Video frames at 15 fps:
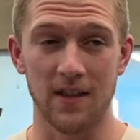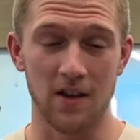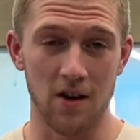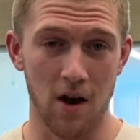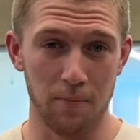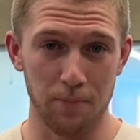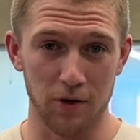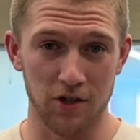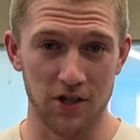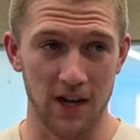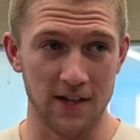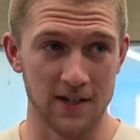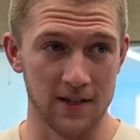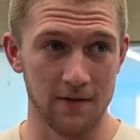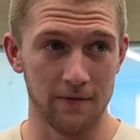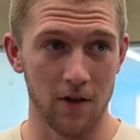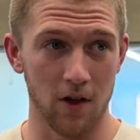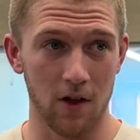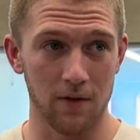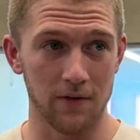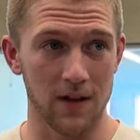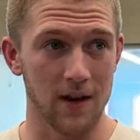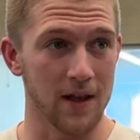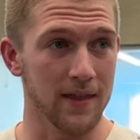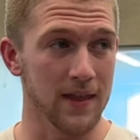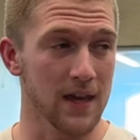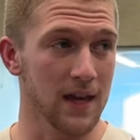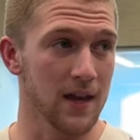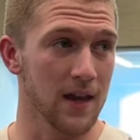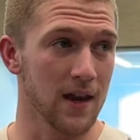the upper chest involved, and I
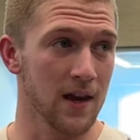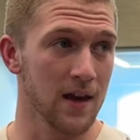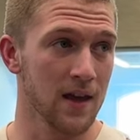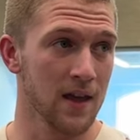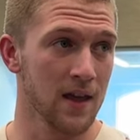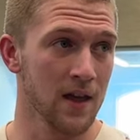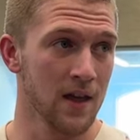think in